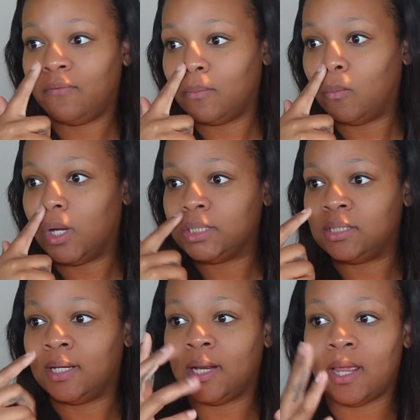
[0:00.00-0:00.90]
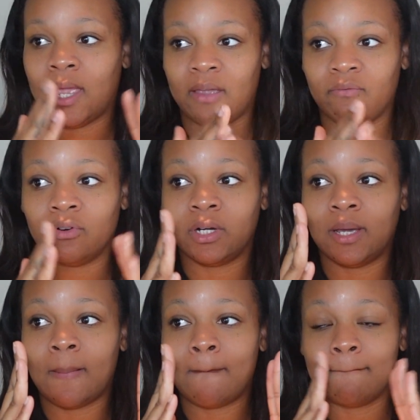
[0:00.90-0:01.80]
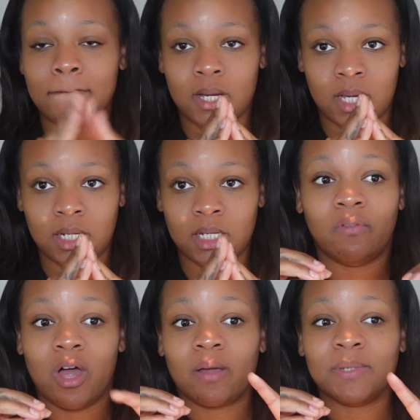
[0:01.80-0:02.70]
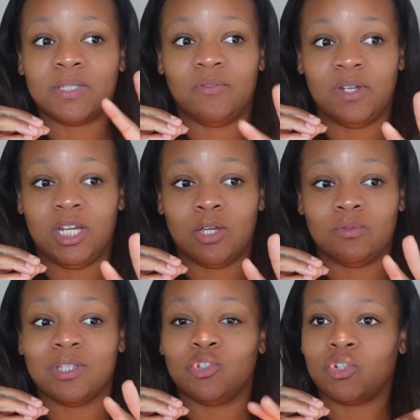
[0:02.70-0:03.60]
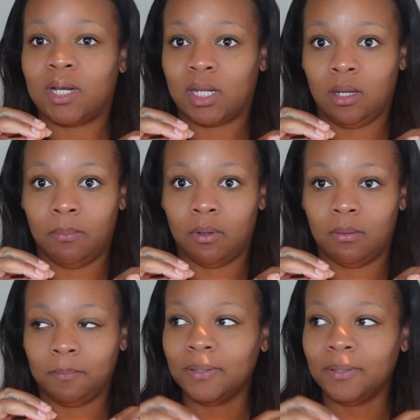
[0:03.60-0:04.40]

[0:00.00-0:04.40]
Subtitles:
from watching everybody vlogmas videos and trying to keep up.